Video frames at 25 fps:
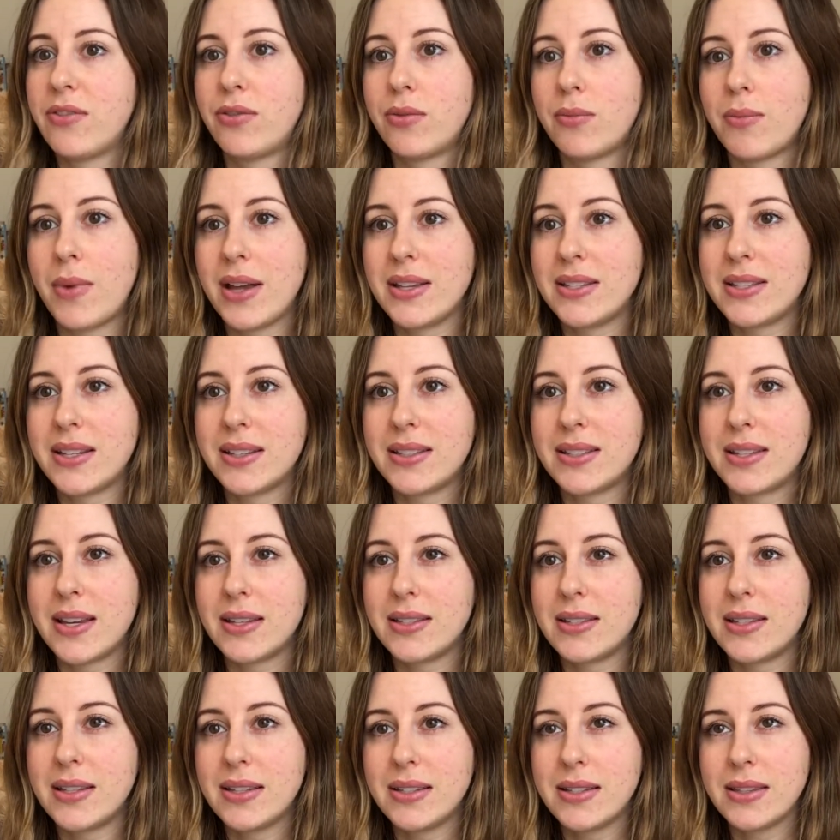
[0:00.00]
for my
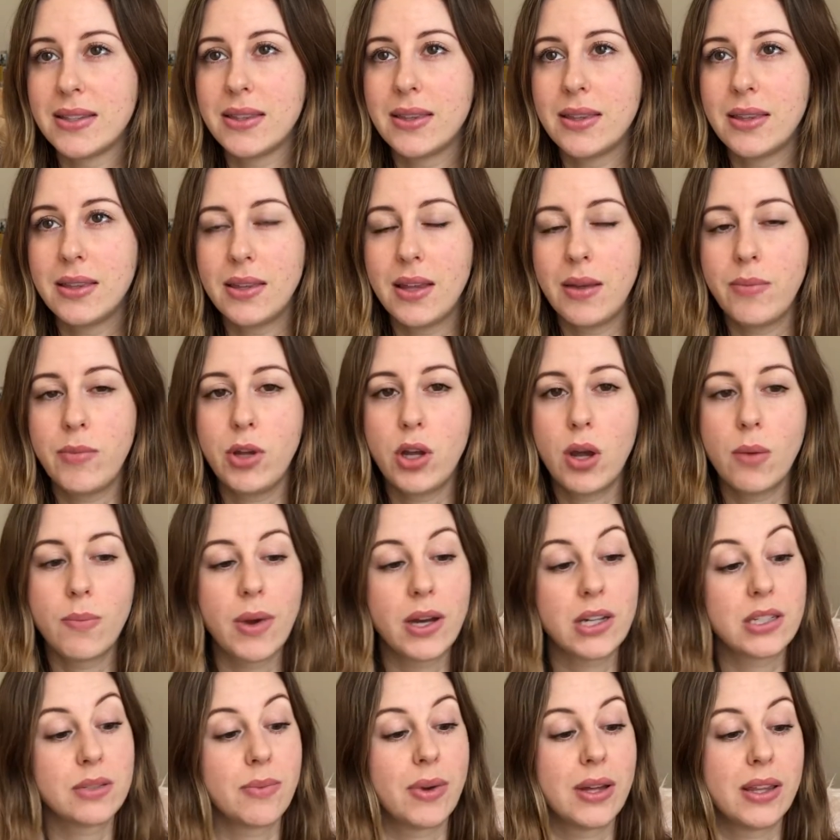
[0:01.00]
successes. Let me go
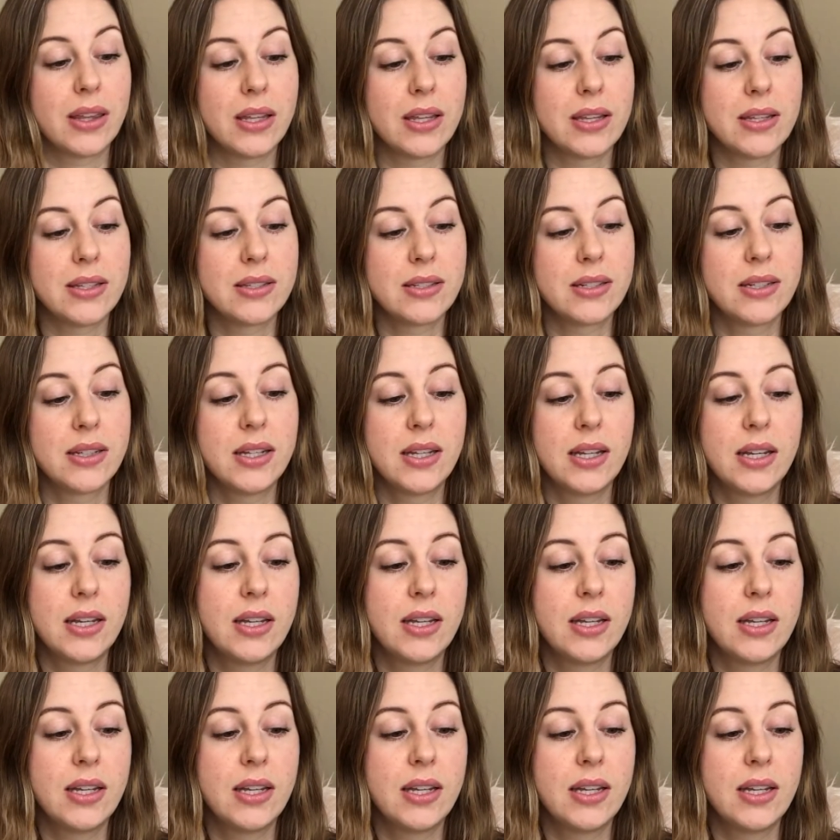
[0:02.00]
back to my list.